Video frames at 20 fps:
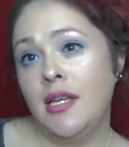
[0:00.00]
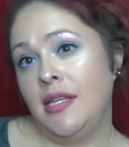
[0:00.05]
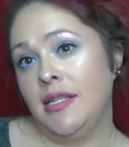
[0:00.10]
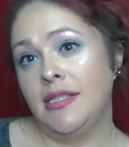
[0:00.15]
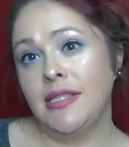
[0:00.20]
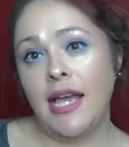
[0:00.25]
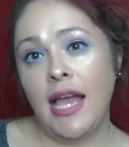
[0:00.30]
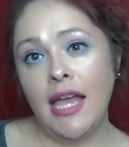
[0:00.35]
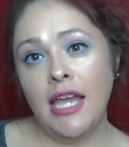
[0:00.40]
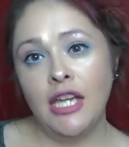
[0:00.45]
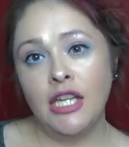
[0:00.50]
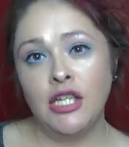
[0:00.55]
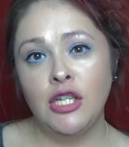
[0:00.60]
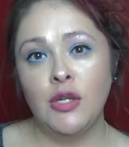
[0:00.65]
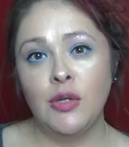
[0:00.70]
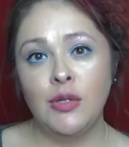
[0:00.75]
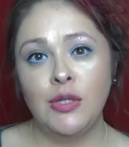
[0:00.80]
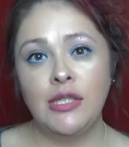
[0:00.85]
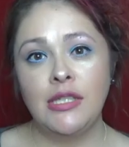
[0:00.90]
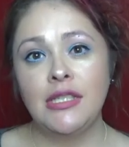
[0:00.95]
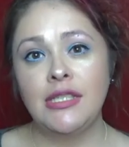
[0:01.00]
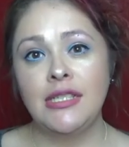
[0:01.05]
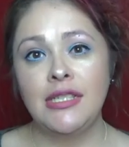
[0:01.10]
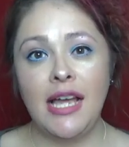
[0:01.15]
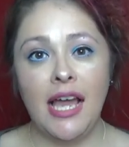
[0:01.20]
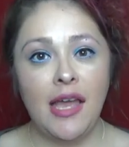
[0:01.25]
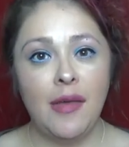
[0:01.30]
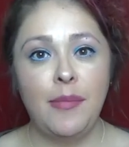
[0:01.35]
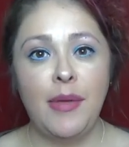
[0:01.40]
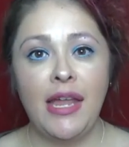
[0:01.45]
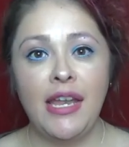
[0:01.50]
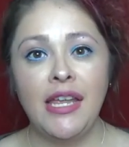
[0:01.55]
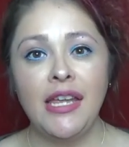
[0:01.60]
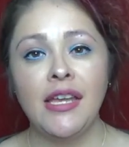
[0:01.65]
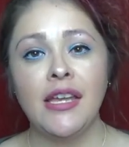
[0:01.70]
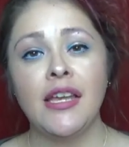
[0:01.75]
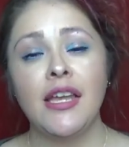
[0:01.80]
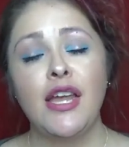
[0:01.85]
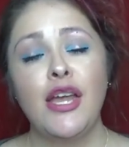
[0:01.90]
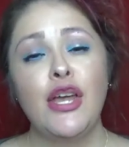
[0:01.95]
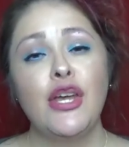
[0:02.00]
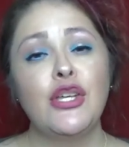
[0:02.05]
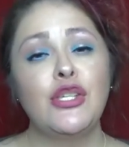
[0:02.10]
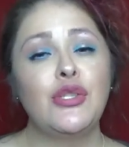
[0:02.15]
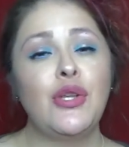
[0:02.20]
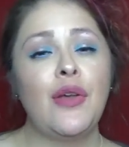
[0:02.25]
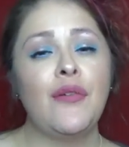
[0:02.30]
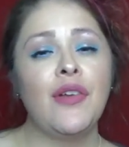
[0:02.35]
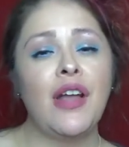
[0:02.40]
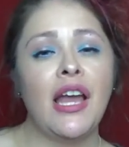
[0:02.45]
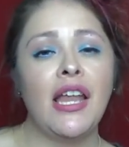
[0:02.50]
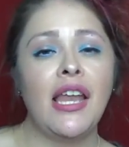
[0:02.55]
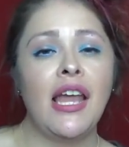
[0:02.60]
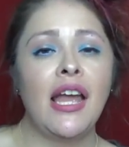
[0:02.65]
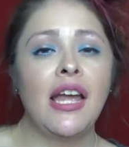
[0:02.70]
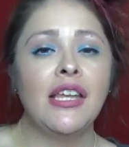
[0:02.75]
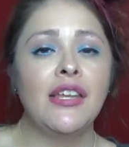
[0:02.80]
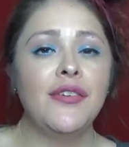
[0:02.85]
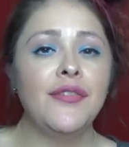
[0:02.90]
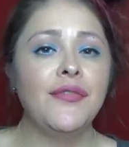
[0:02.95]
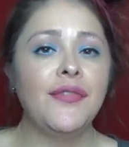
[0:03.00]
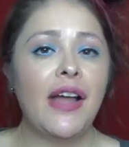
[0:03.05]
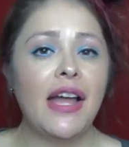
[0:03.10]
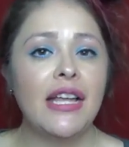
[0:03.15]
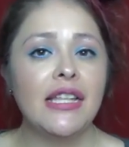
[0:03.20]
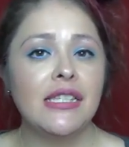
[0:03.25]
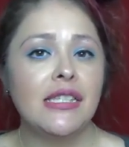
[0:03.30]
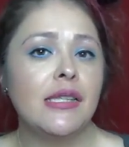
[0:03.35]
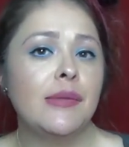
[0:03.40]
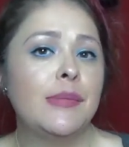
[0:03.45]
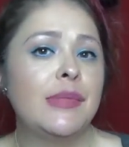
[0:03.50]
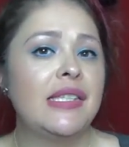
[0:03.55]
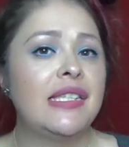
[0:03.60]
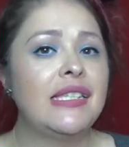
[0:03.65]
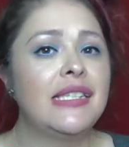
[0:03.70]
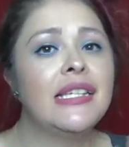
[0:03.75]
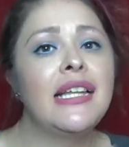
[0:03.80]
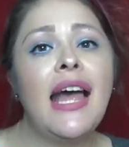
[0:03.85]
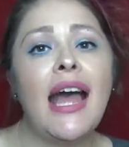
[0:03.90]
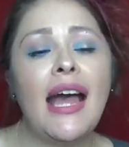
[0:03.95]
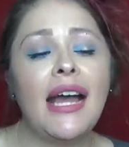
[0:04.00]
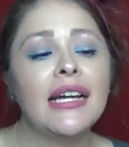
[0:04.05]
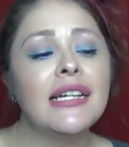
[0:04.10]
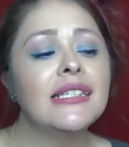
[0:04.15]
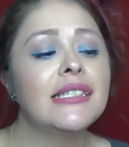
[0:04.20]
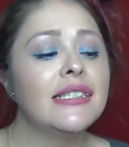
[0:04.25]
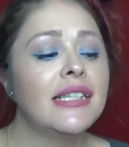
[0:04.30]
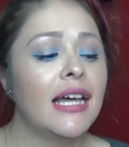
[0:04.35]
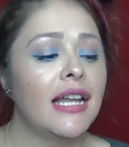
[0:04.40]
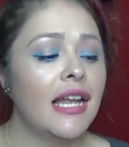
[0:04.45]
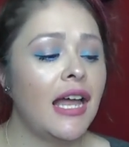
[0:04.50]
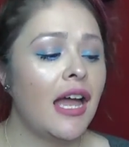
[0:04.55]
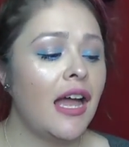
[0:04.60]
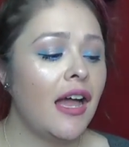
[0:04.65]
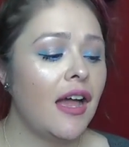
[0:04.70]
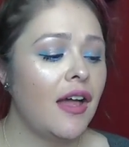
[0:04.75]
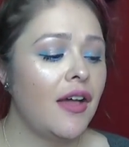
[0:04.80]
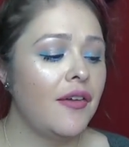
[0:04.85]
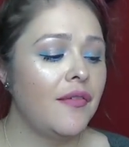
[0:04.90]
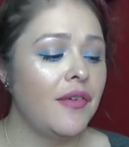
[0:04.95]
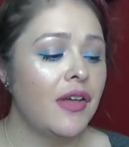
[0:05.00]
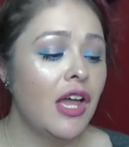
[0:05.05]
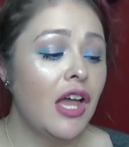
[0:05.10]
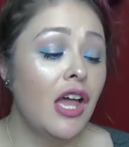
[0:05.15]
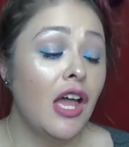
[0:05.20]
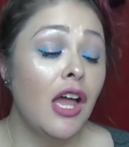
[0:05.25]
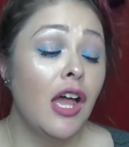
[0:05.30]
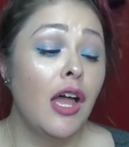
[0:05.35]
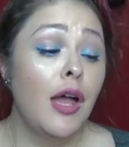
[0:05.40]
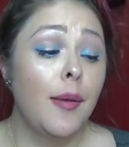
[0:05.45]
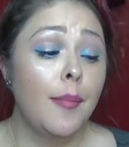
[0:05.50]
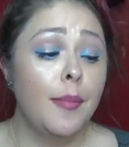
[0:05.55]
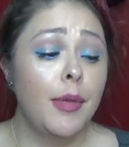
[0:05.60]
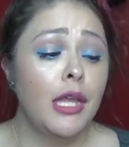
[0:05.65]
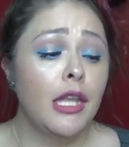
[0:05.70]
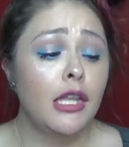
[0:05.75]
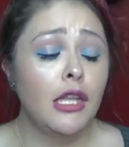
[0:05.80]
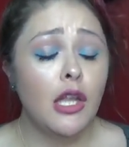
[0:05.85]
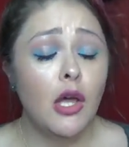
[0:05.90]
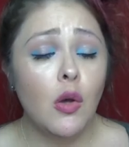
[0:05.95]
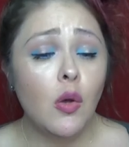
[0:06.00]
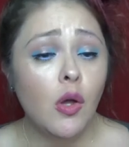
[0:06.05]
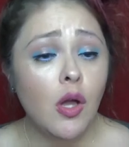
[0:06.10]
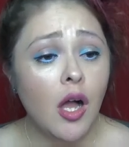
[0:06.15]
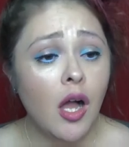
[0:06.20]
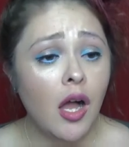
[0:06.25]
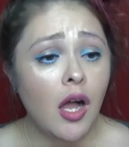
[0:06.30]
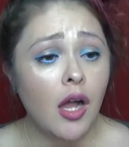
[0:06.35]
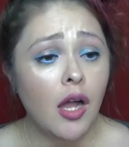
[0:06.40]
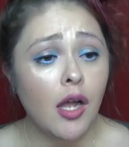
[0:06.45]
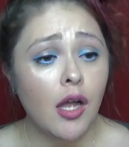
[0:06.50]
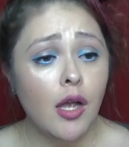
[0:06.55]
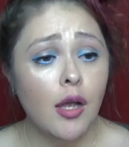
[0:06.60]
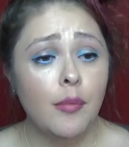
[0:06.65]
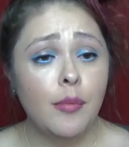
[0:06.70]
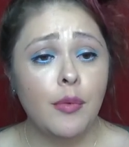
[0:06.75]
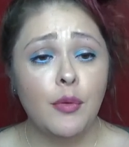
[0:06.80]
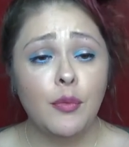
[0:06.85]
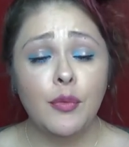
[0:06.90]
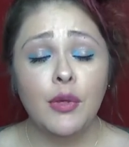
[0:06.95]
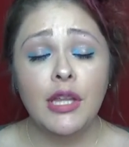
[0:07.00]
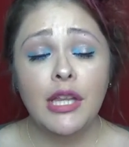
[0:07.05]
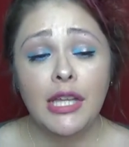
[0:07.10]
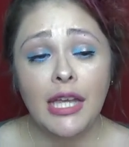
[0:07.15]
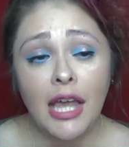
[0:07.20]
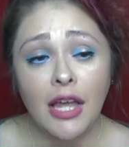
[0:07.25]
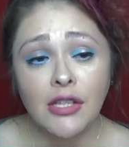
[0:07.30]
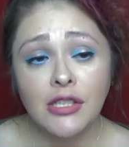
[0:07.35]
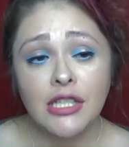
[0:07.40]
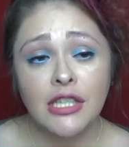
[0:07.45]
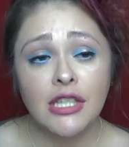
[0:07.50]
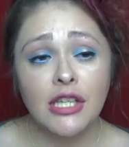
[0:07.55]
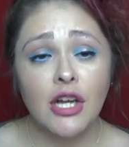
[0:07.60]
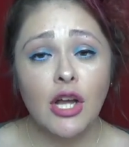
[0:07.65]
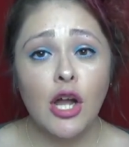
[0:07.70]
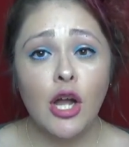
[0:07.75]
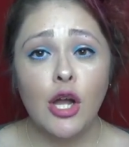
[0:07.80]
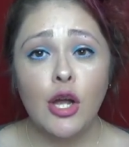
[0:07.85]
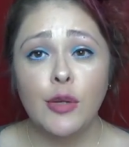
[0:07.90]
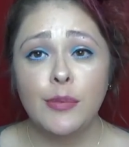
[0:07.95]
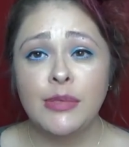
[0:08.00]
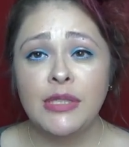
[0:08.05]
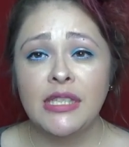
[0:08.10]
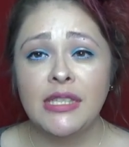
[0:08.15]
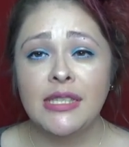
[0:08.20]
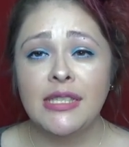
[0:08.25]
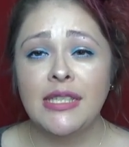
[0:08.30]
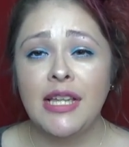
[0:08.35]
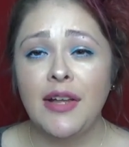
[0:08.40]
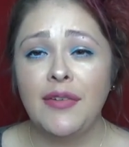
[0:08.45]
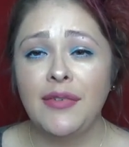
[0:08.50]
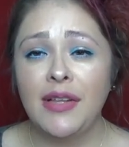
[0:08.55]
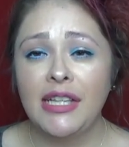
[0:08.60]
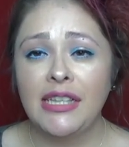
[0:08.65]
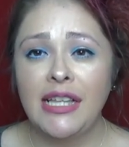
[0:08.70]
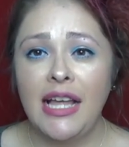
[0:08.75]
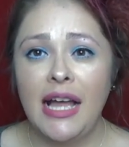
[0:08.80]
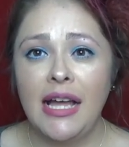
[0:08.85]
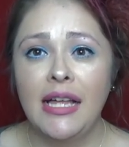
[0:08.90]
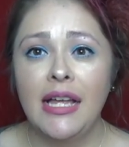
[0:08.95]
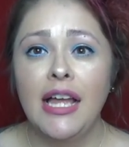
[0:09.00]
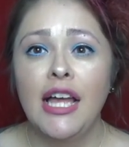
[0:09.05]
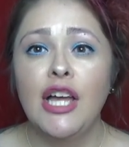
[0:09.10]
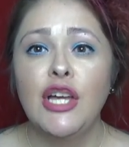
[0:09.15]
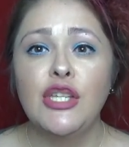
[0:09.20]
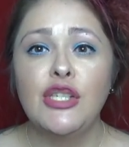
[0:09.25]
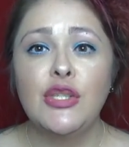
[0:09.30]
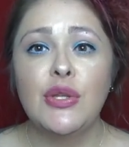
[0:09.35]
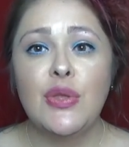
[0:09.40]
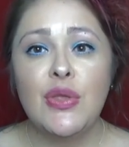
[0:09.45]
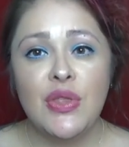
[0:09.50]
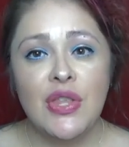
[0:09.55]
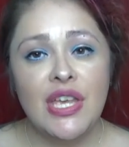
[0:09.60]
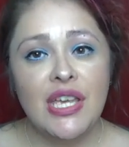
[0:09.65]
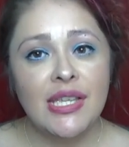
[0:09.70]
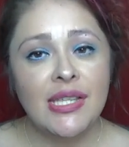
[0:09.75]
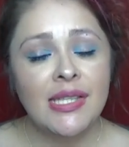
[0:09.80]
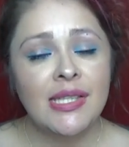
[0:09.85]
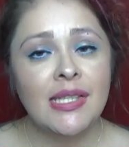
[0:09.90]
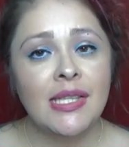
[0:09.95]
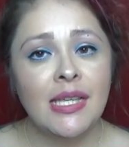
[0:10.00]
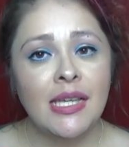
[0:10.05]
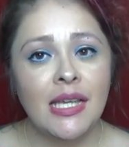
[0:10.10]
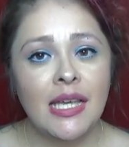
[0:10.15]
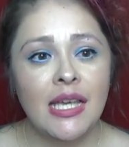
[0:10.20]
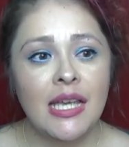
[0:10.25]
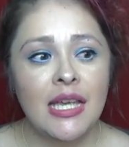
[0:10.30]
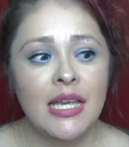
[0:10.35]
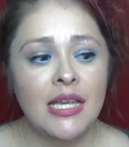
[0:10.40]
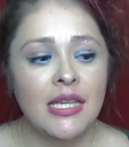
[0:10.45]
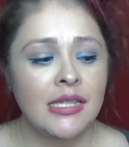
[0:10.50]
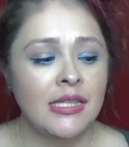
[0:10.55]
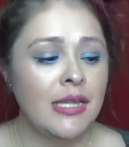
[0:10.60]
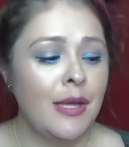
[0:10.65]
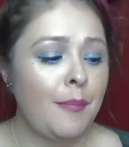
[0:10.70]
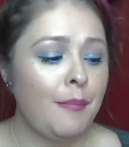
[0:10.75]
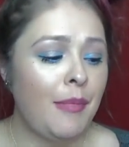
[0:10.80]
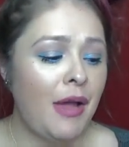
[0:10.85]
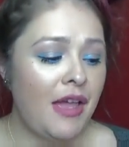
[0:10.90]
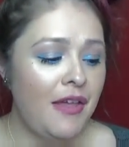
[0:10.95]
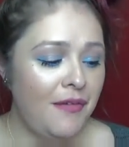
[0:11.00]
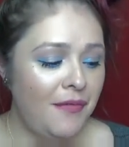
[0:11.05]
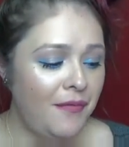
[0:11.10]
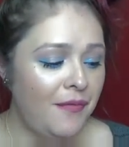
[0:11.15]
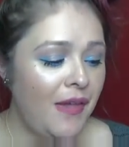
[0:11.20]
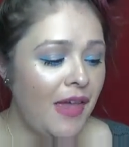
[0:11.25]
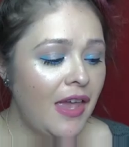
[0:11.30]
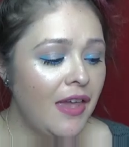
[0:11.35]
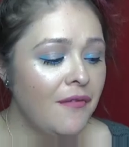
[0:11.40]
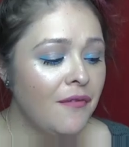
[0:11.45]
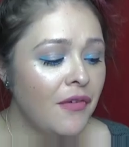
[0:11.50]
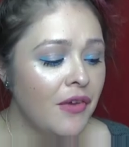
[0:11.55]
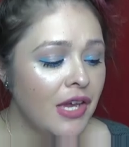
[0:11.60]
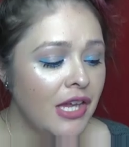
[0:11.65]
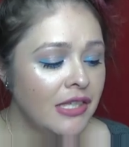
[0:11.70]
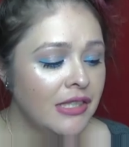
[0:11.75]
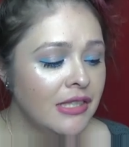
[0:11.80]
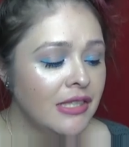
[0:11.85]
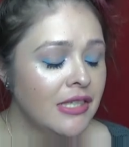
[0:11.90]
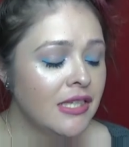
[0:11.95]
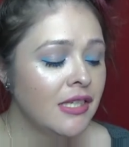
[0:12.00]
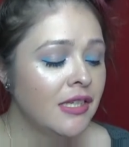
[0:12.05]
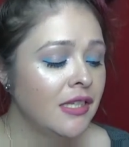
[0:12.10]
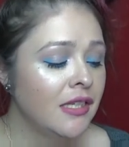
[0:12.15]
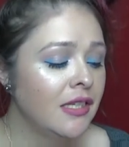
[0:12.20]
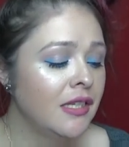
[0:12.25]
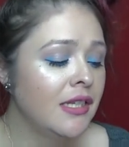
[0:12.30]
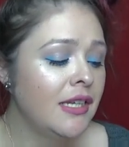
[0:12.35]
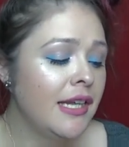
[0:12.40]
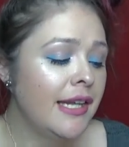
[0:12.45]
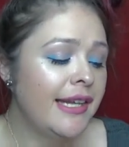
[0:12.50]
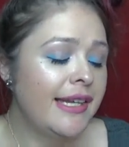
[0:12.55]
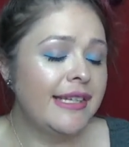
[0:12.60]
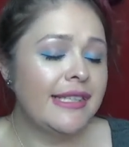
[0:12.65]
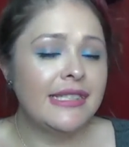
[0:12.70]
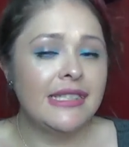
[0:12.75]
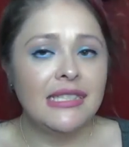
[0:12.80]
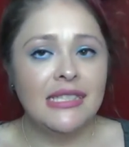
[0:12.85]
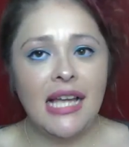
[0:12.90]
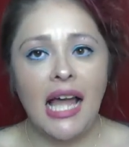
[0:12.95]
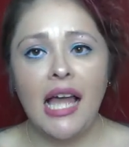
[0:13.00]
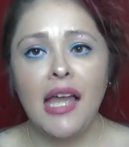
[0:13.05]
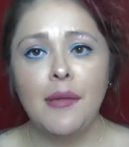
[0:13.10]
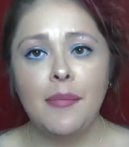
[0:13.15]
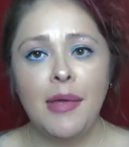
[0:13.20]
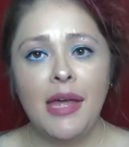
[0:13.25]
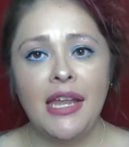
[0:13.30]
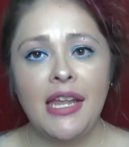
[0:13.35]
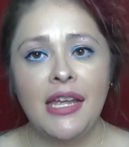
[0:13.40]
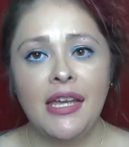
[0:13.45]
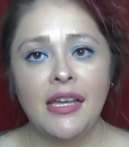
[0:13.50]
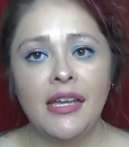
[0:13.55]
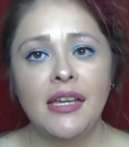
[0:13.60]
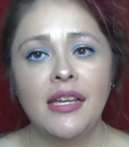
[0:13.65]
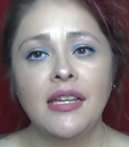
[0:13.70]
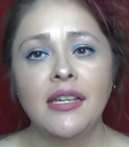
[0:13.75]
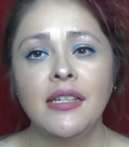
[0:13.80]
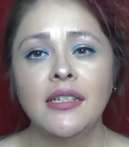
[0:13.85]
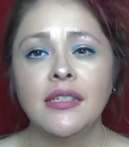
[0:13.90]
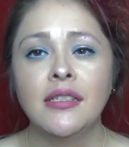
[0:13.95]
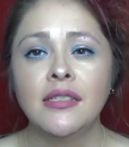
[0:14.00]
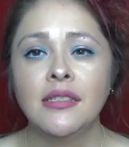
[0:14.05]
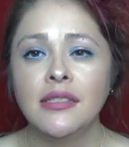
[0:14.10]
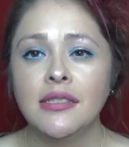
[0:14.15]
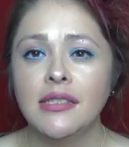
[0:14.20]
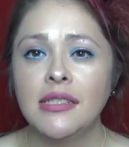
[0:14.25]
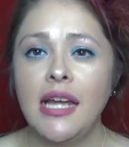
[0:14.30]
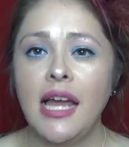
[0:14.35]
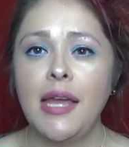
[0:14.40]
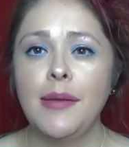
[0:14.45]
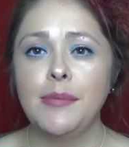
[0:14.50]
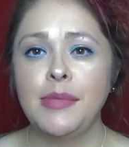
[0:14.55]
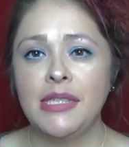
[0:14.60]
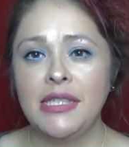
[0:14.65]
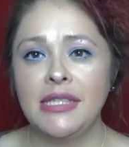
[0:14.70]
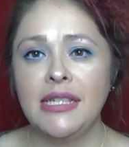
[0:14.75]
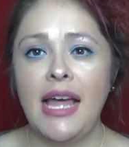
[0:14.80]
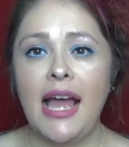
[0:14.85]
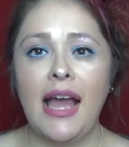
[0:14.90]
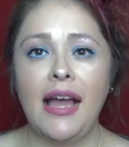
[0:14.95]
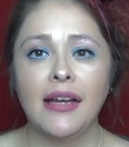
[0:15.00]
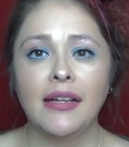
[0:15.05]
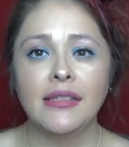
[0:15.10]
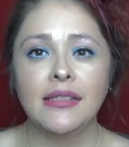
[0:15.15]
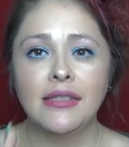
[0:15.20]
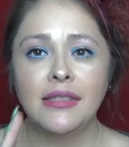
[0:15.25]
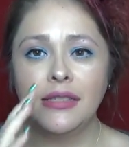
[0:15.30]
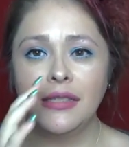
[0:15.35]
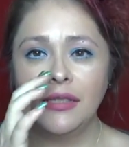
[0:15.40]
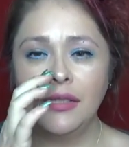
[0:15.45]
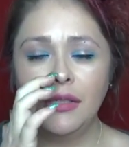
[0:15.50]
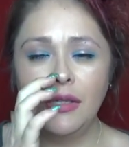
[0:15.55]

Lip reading: diagnosed diabetic, so I've kind of had to find some snacks that have been low carb, really counting the carbs and stuff like that. So this is my favorite diabetic type snacks,